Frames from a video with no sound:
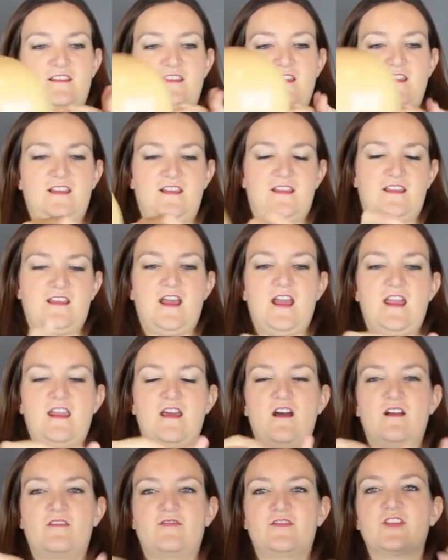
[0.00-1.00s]
and cut
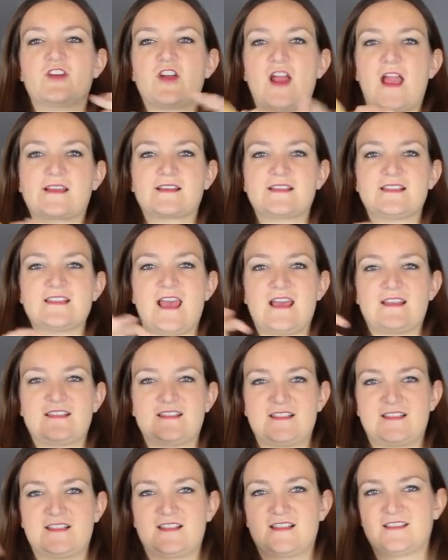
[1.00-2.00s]
off your
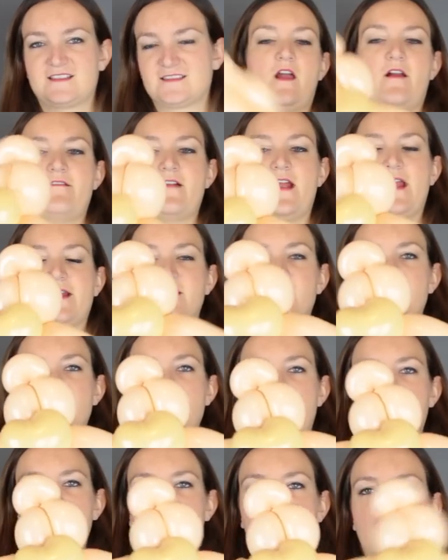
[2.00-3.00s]
excess. All right, so
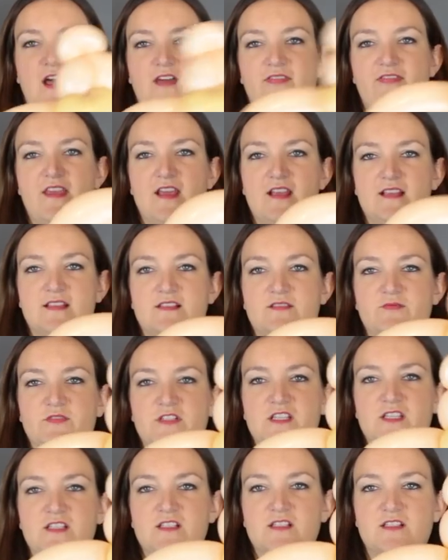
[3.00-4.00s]
now we've got this,
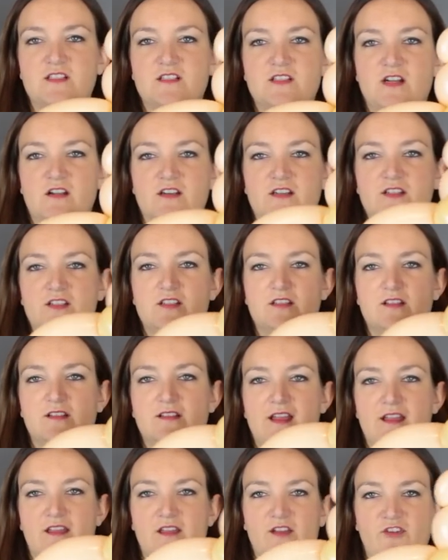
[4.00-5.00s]
which is starting to look
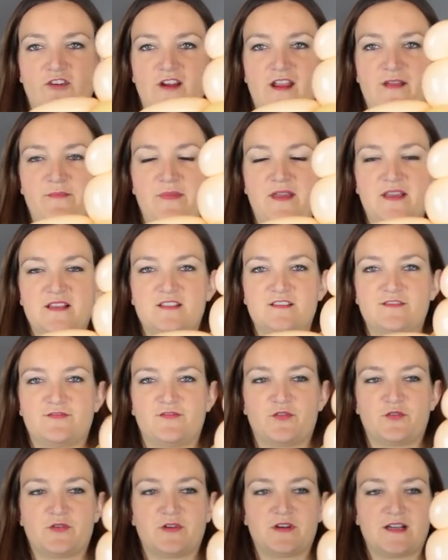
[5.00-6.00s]
like a great base
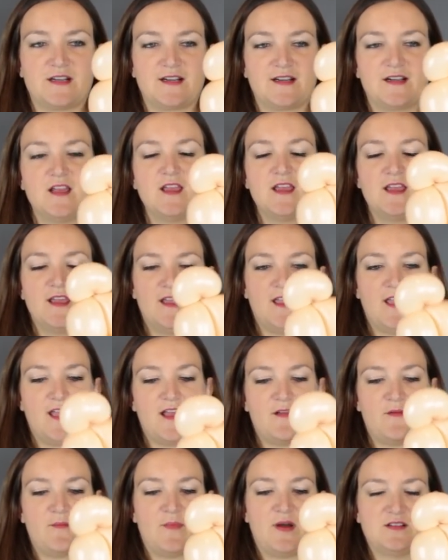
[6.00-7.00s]
for
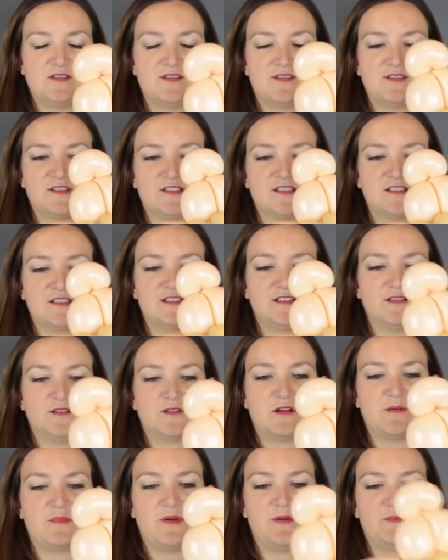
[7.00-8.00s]
a monster
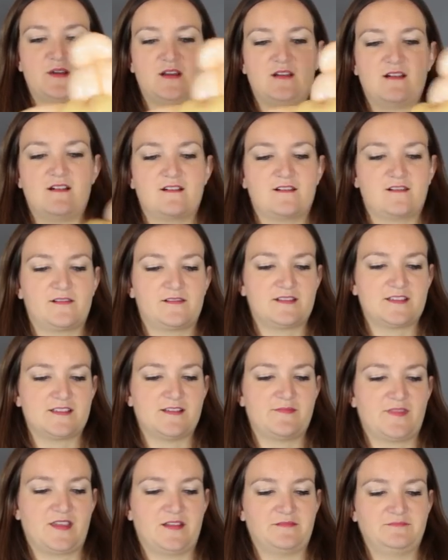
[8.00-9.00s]
or a puppy dog or
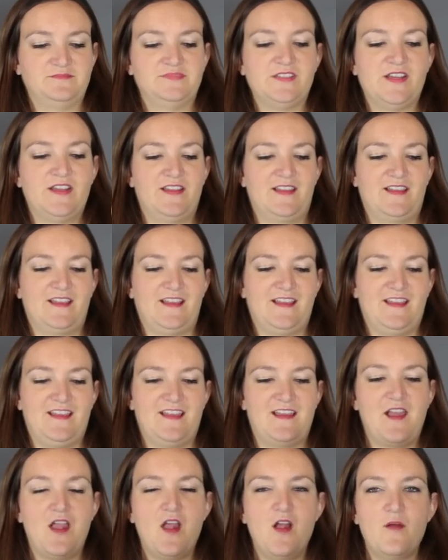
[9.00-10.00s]
something.
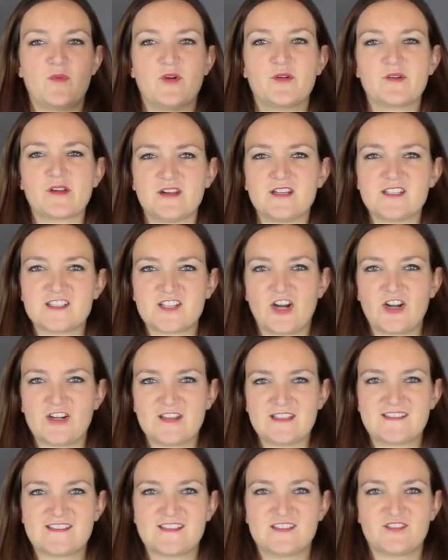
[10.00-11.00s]
But we're gonna turn
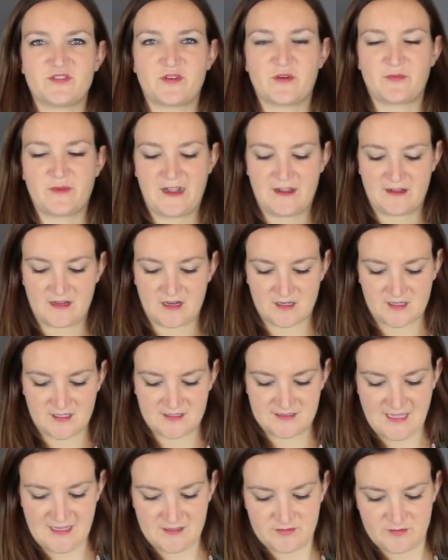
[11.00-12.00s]
this into a reindeer
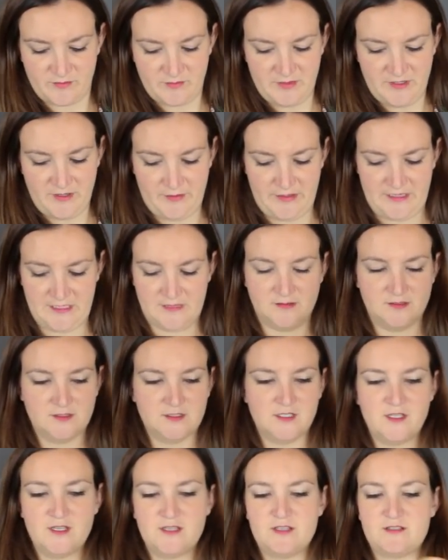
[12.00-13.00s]
because that's what we're doing.
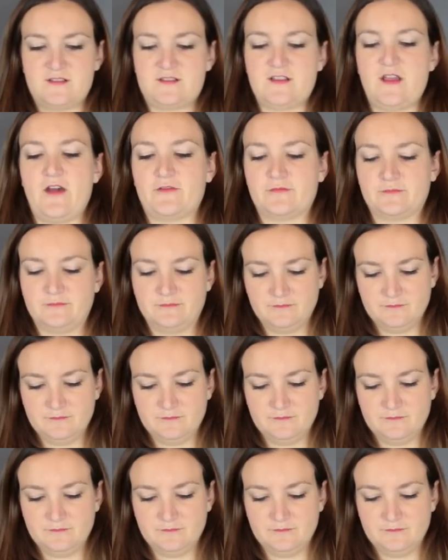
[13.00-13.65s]
So